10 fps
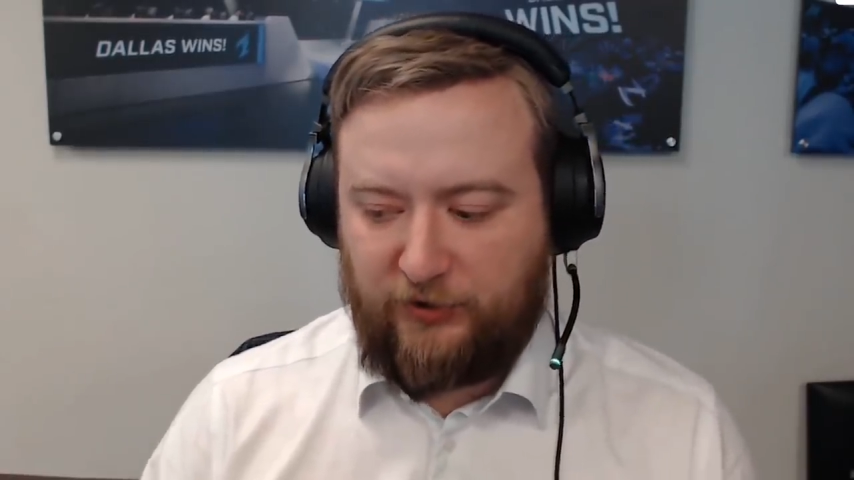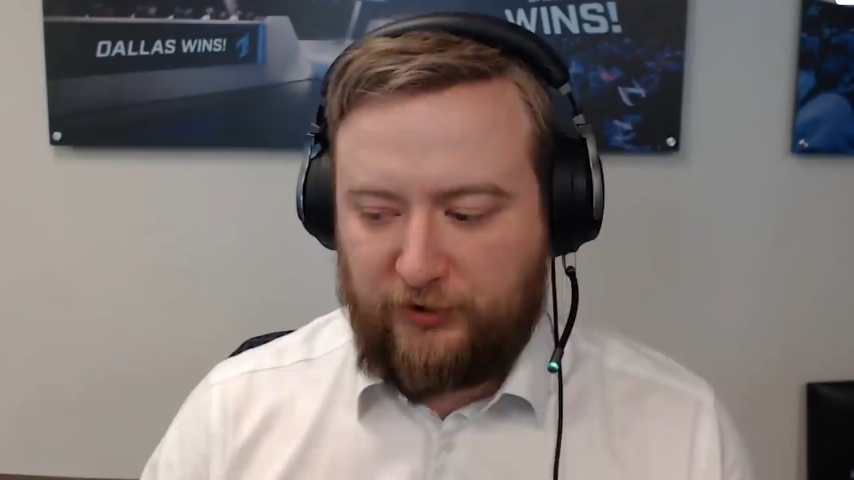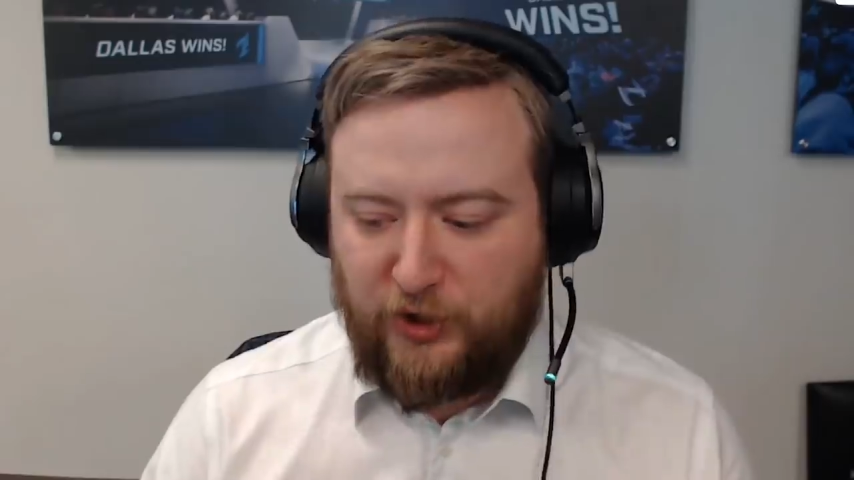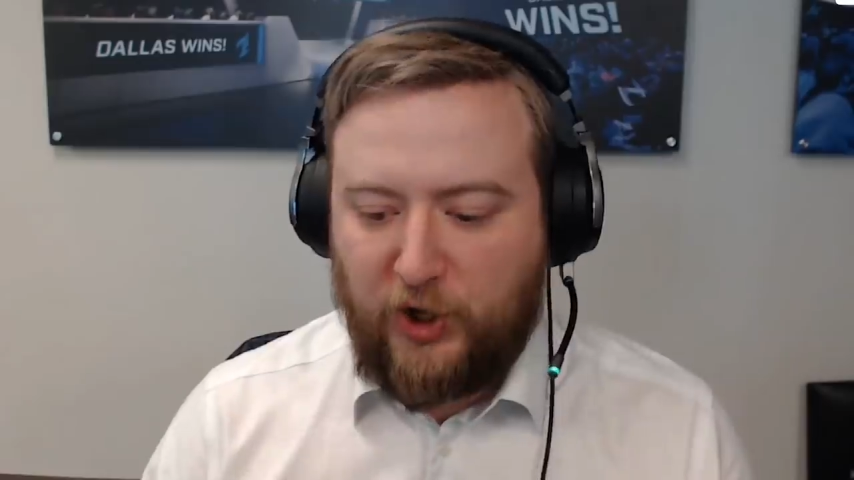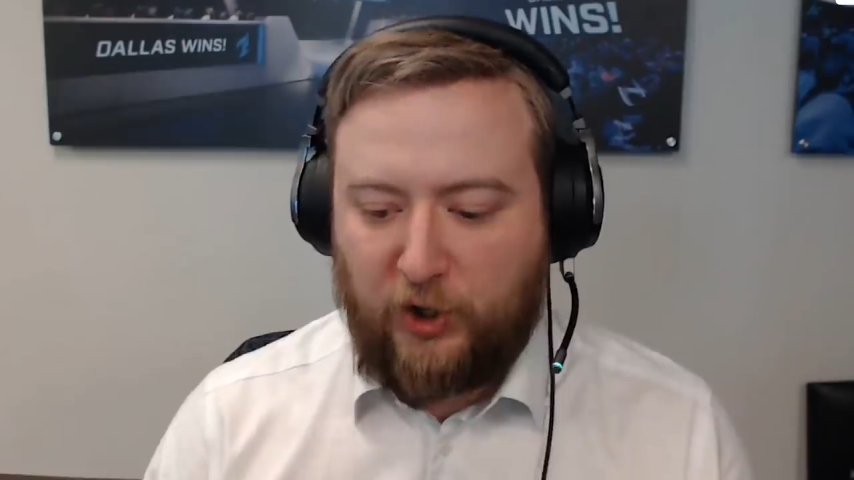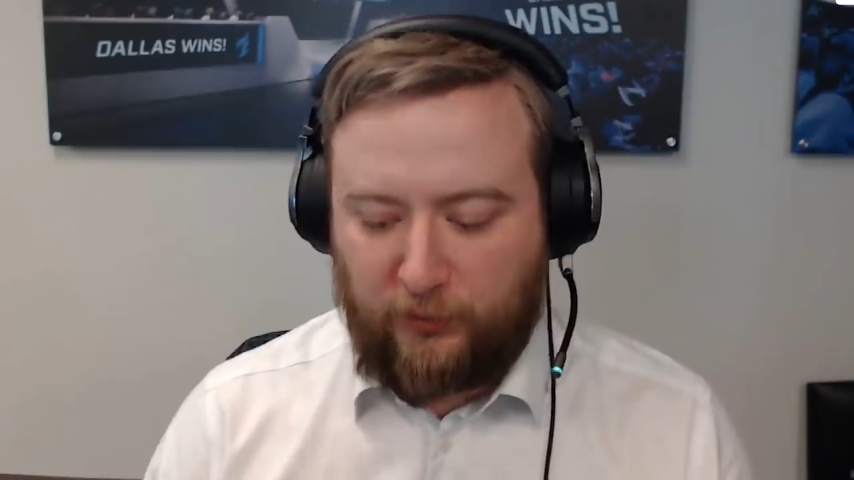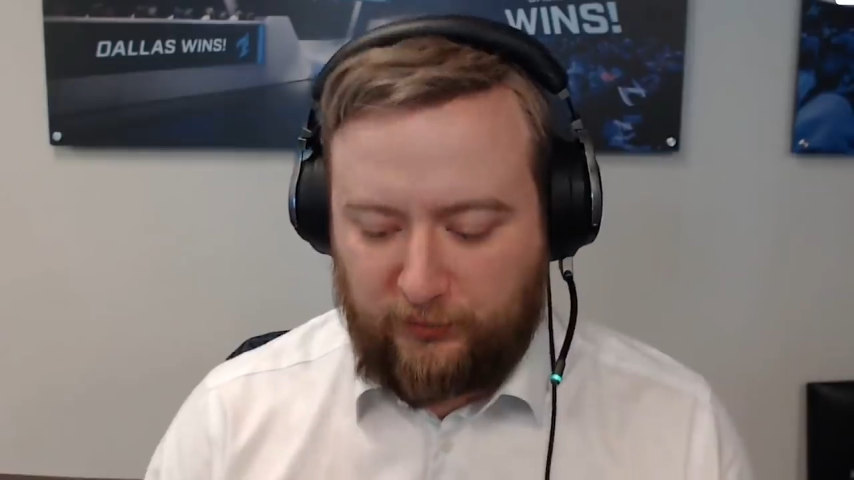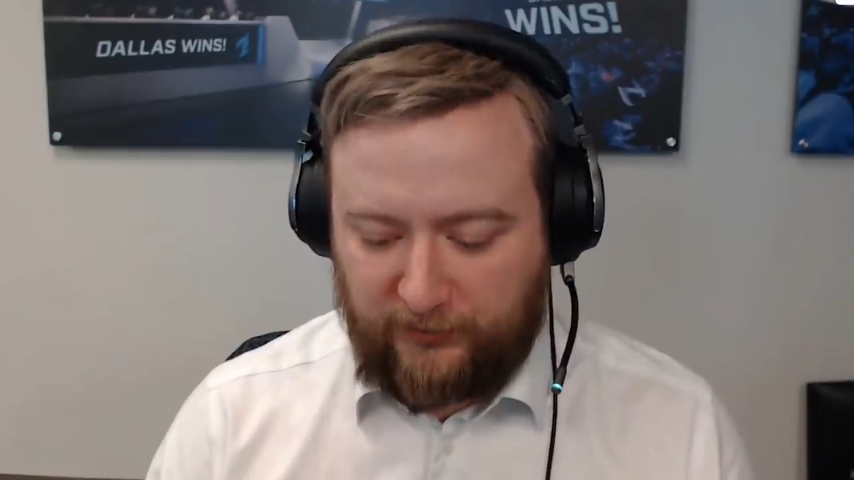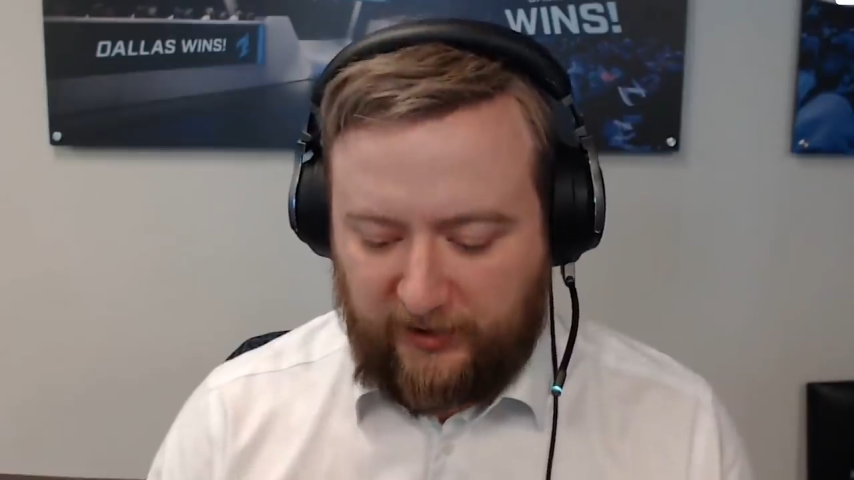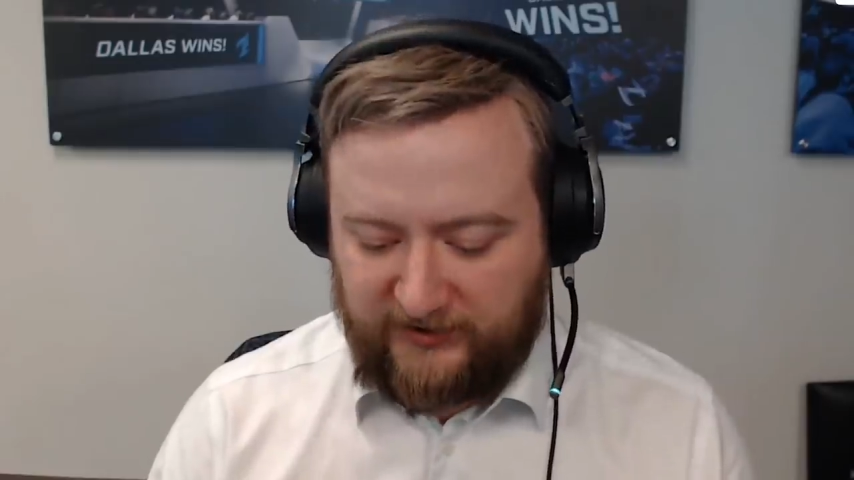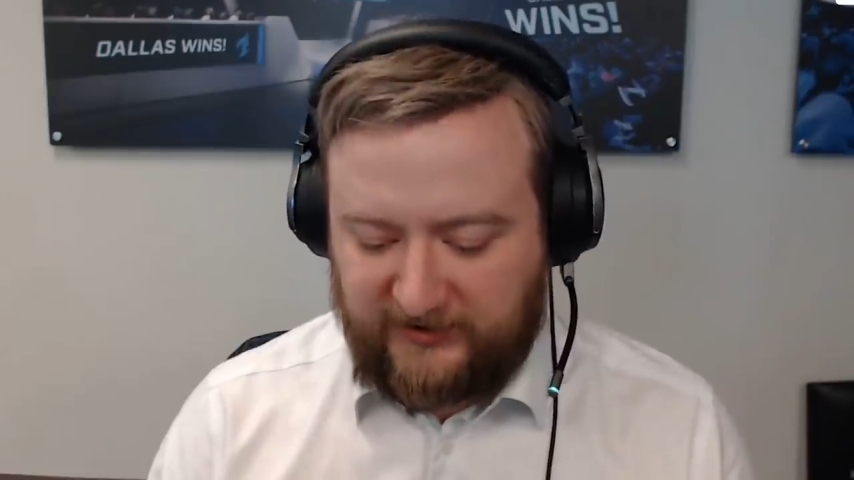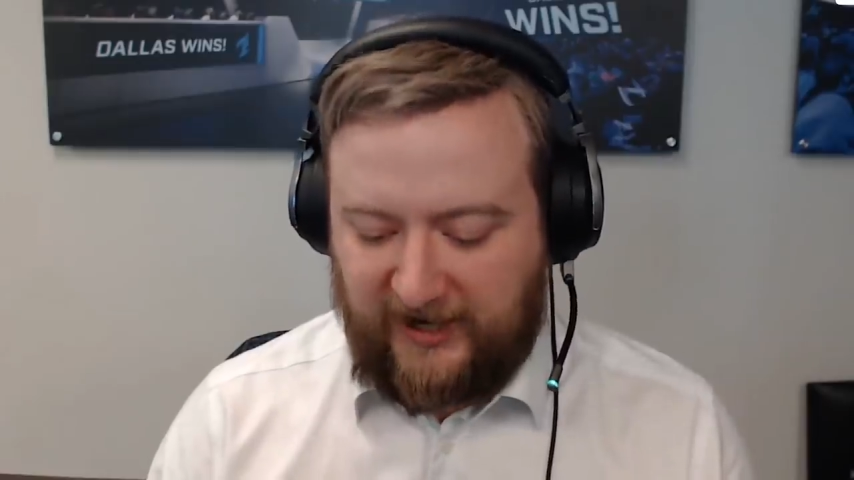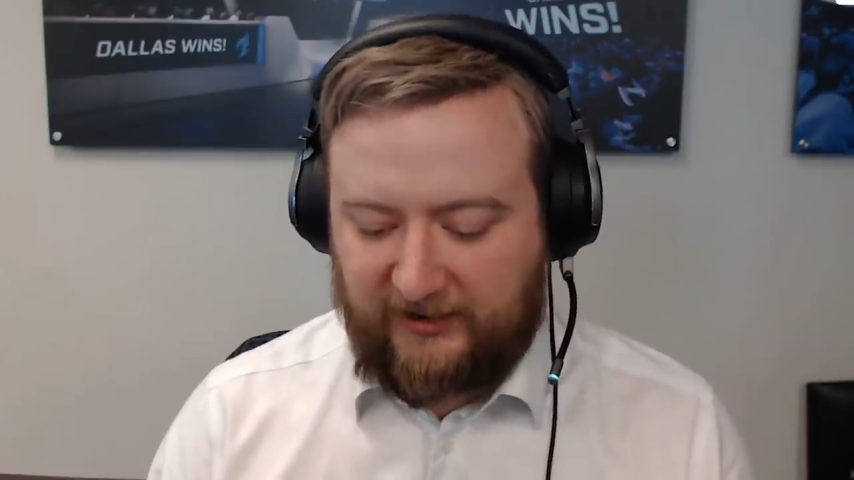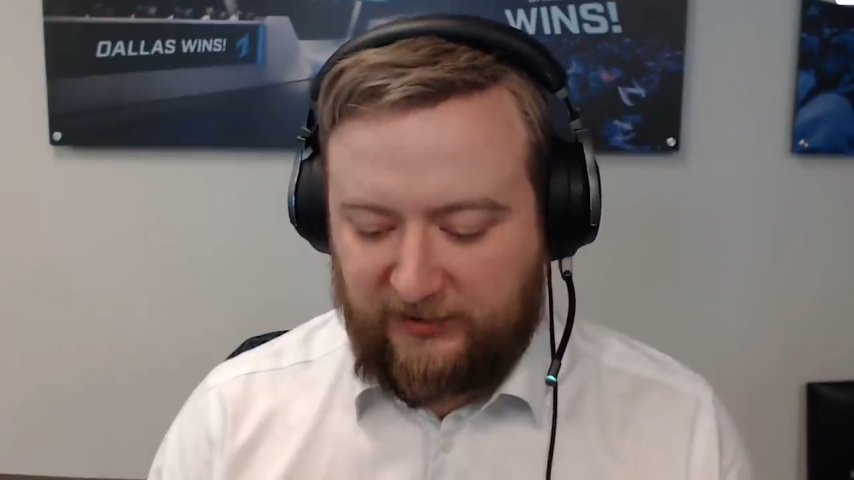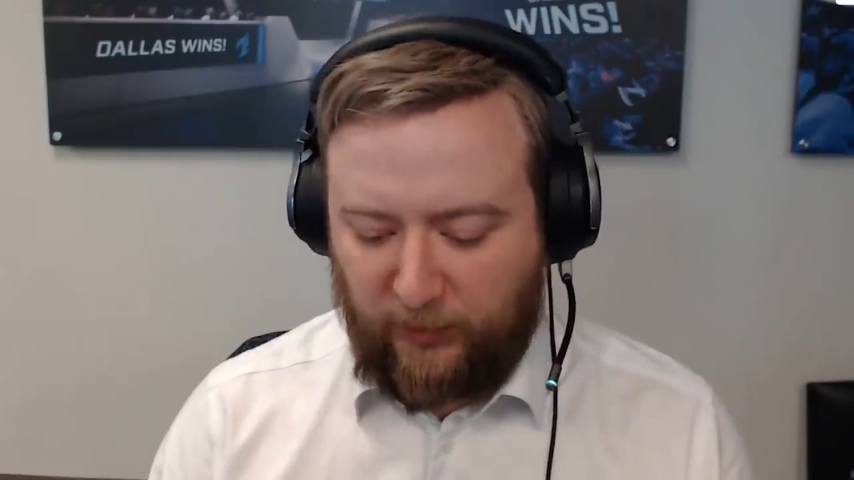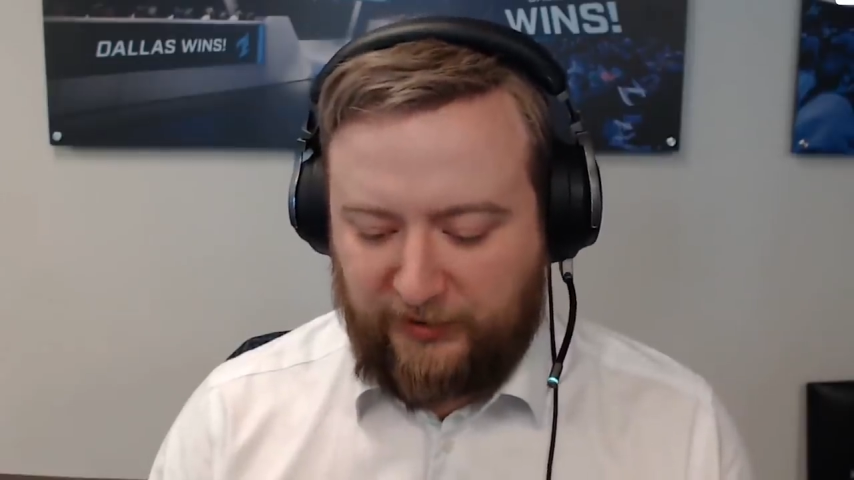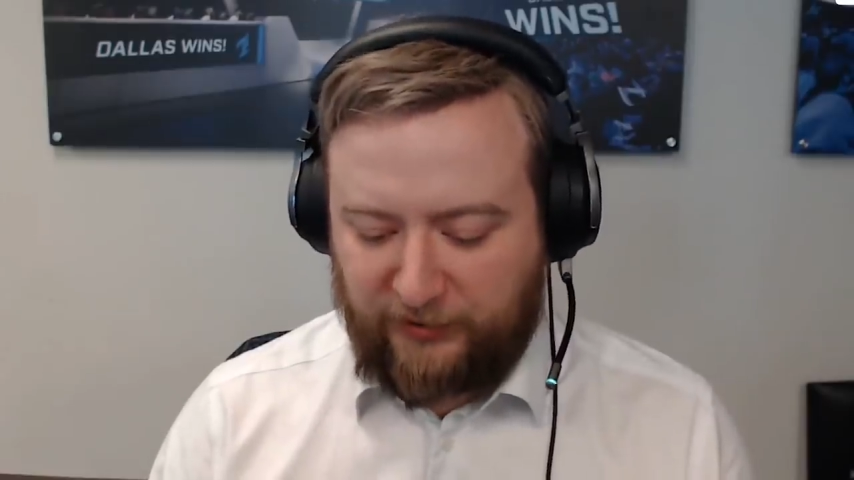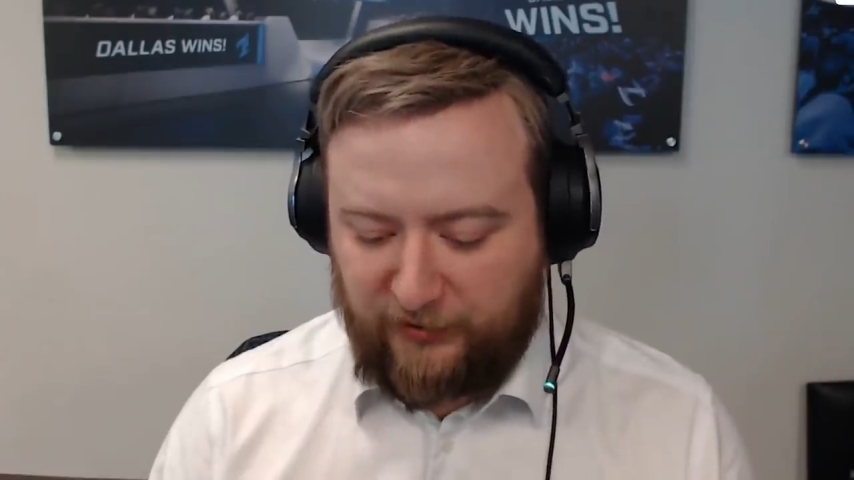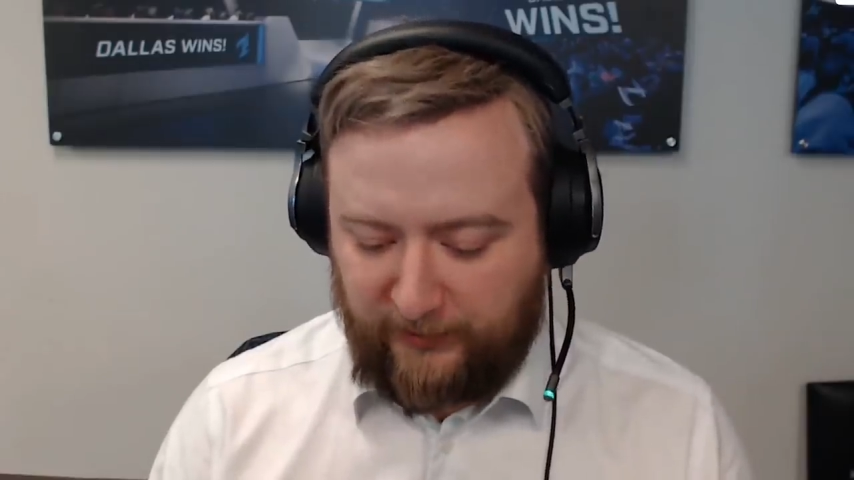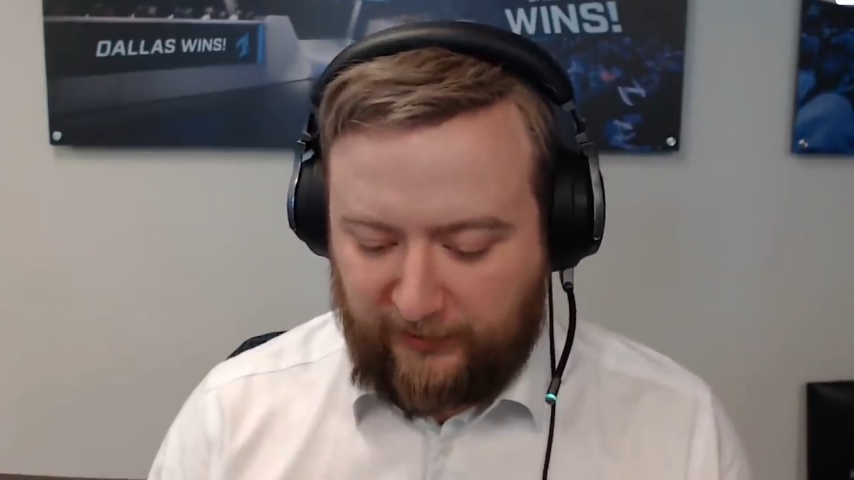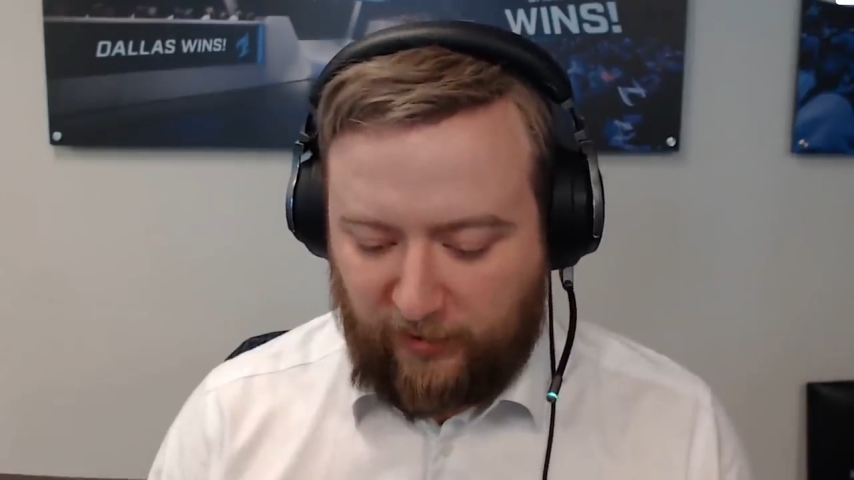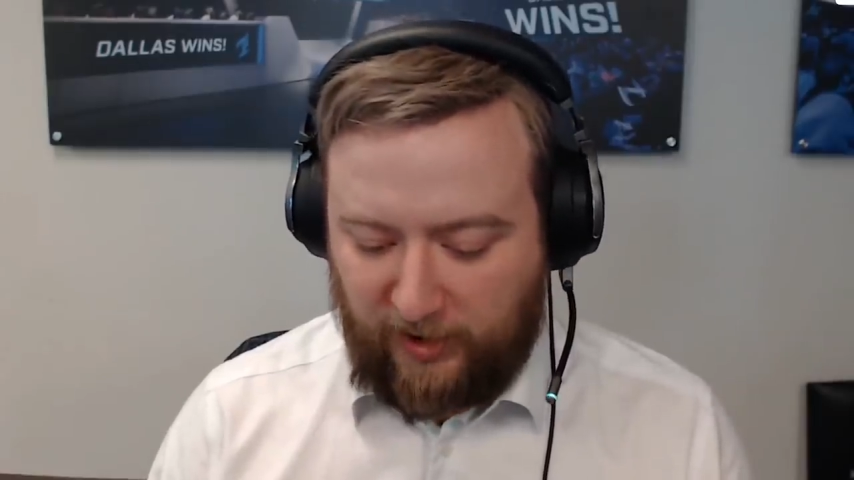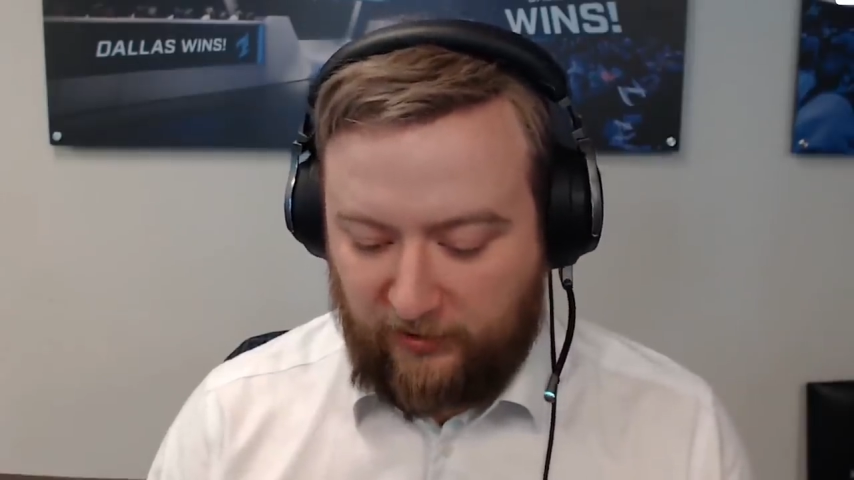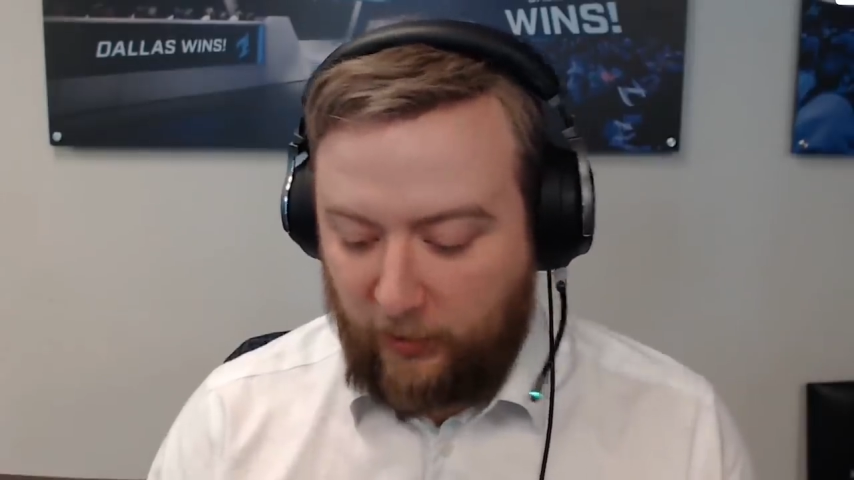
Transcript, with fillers: know exactly what you're doing wrong,